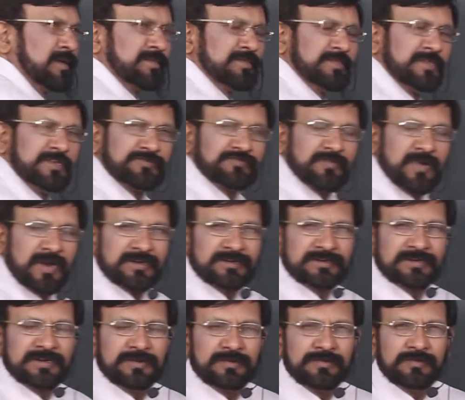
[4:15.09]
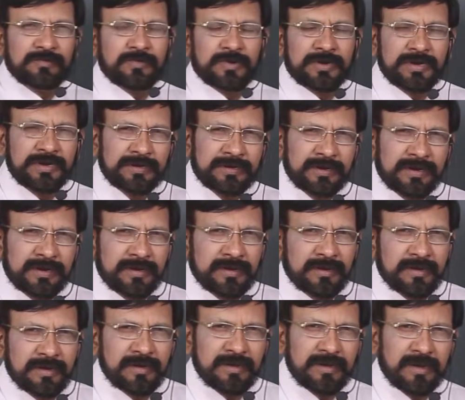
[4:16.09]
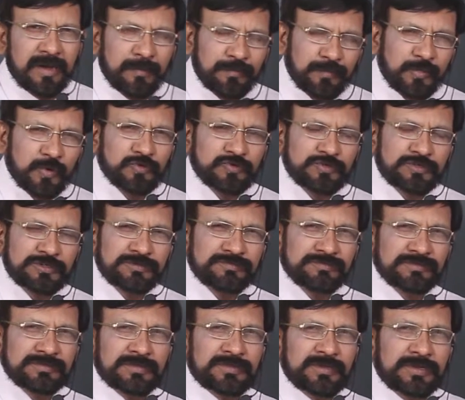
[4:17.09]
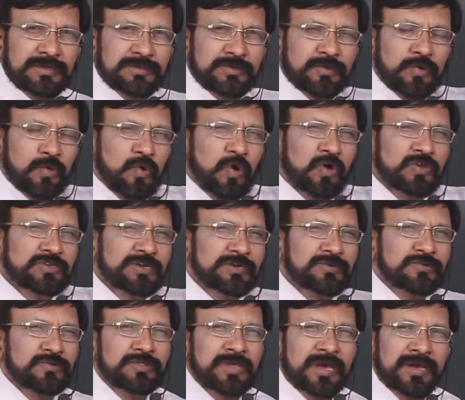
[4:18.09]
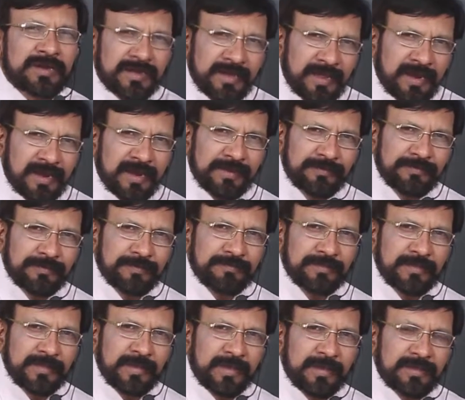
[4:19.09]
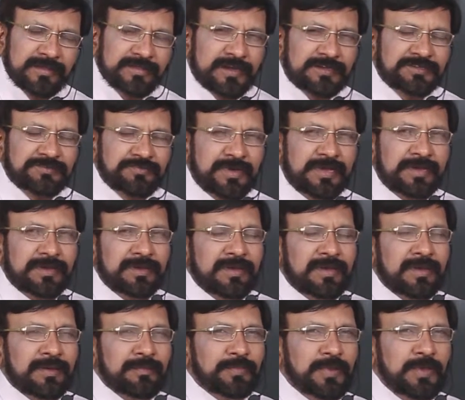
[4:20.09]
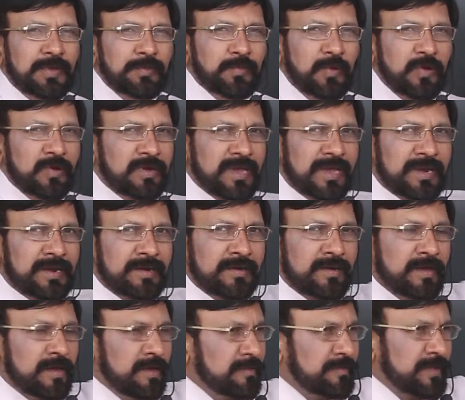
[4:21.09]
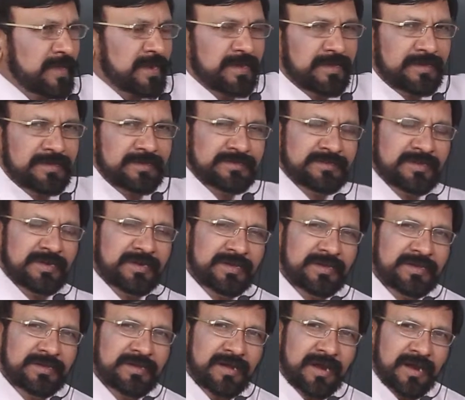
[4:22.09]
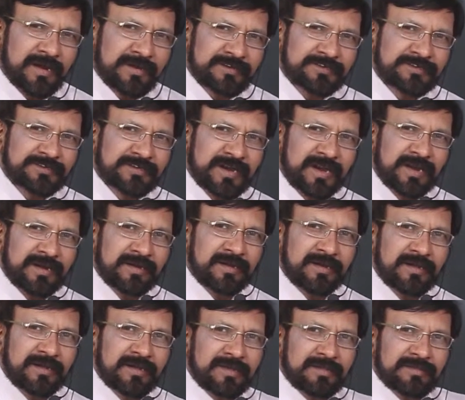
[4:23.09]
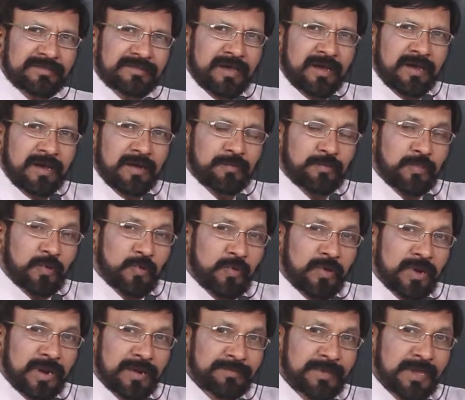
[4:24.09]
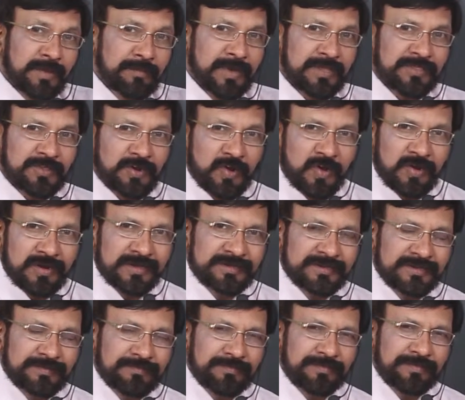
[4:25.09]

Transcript: This function oriented approach is closer to the real life. That's why people can very easily understand the programming methodology.